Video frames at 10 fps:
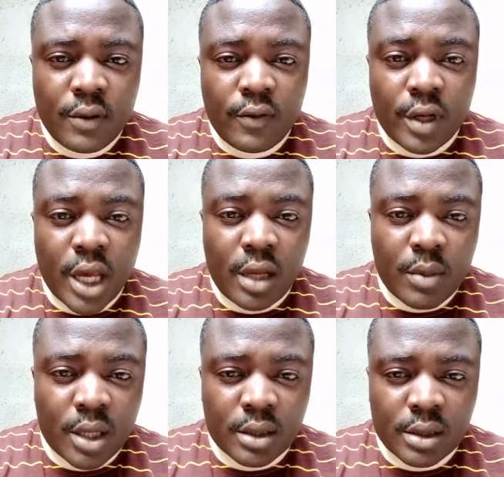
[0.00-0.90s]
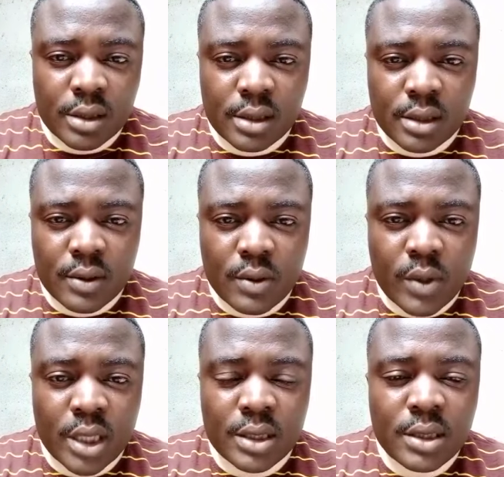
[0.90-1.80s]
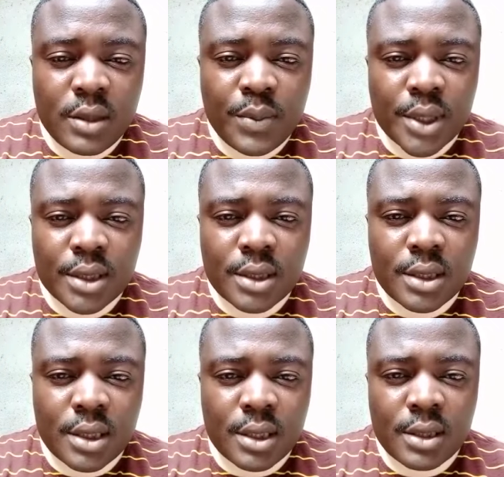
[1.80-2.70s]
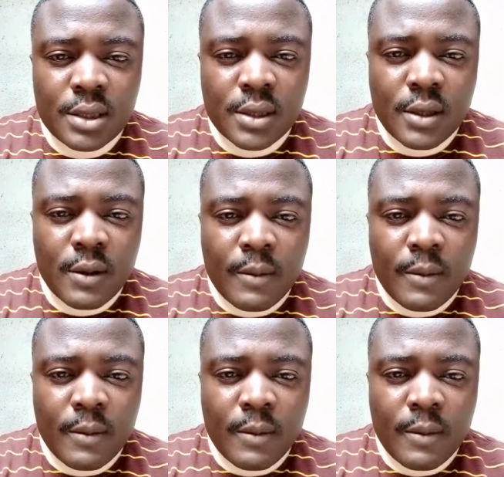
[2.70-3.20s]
for 9 marks. While the C part says